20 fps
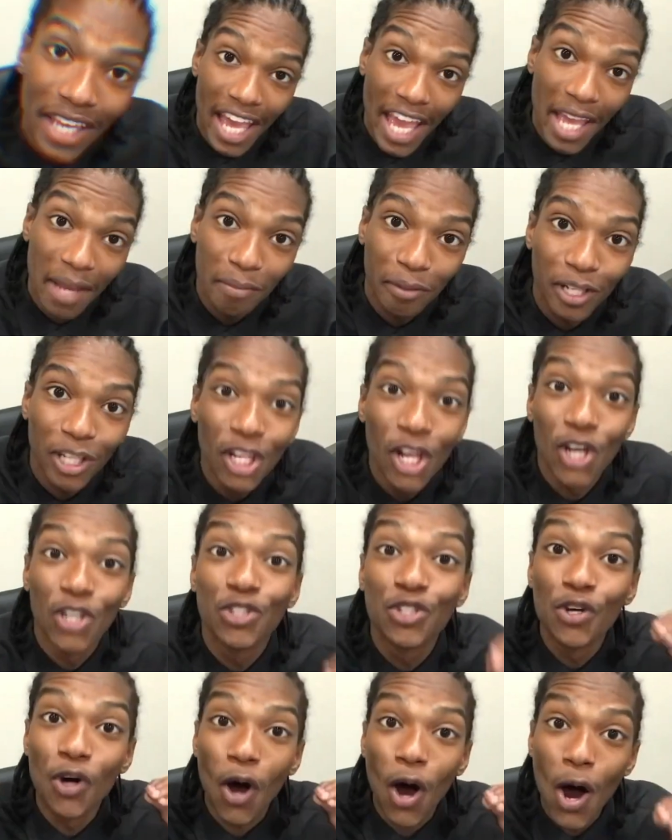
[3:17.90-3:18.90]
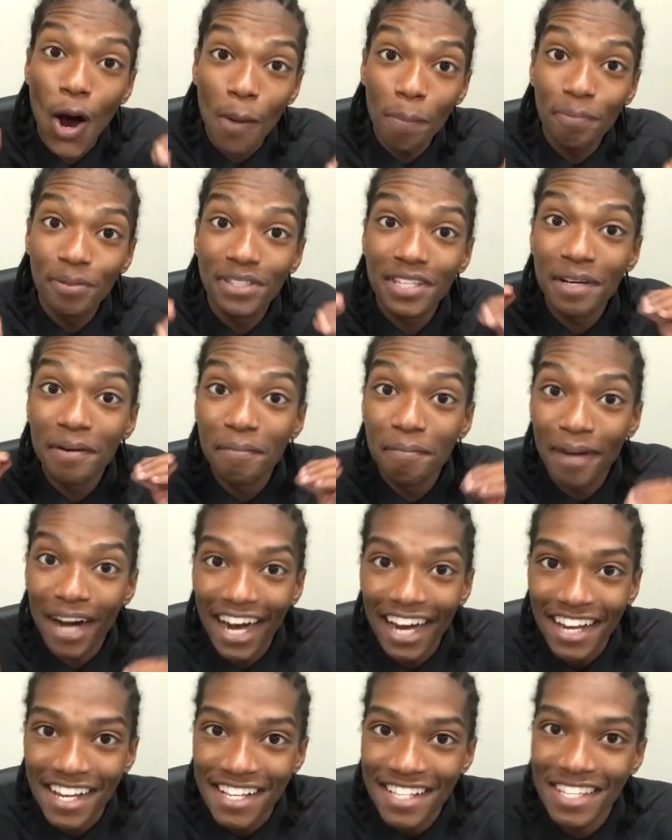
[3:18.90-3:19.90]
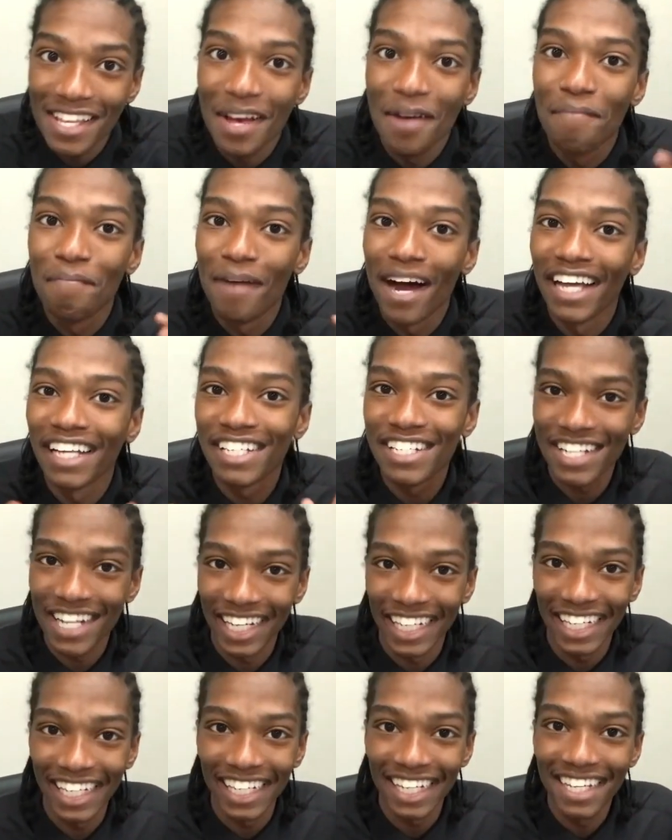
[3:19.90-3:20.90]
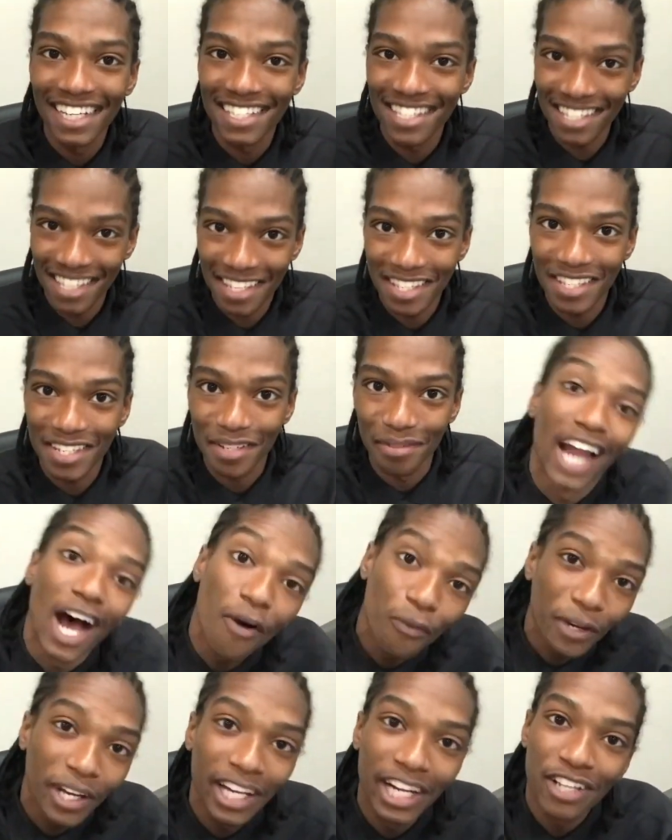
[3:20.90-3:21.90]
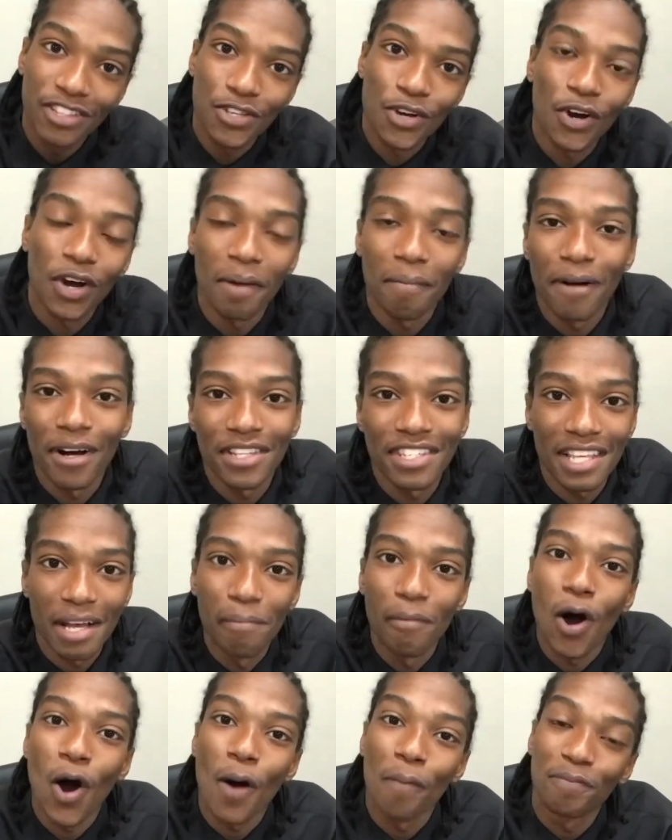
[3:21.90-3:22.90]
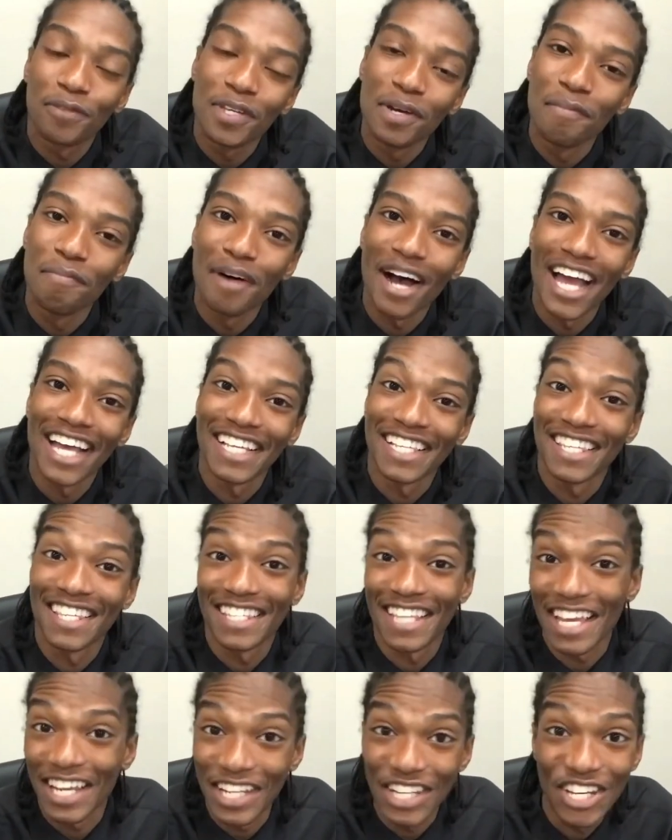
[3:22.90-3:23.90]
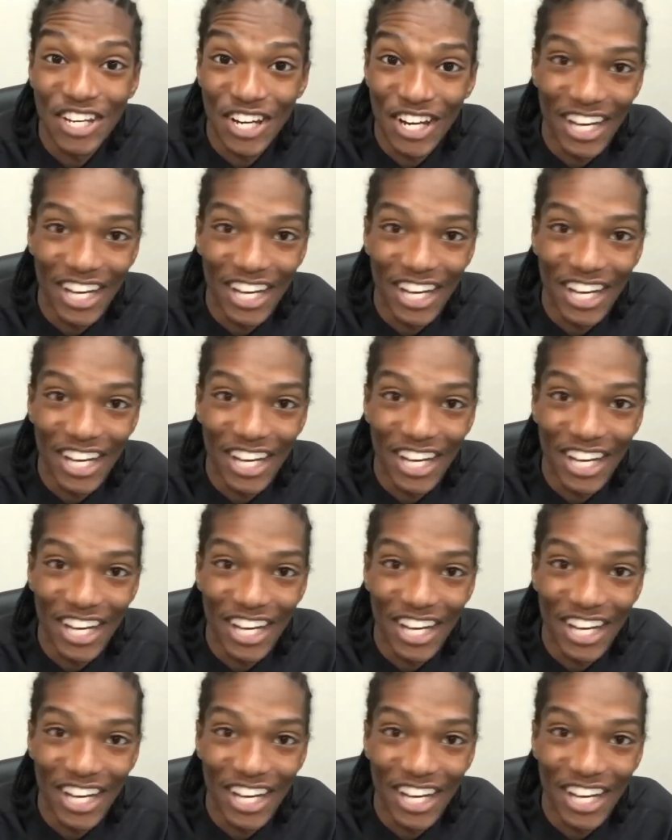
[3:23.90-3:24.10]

able to optimize my trading system. Now we're going to talk about some optimization.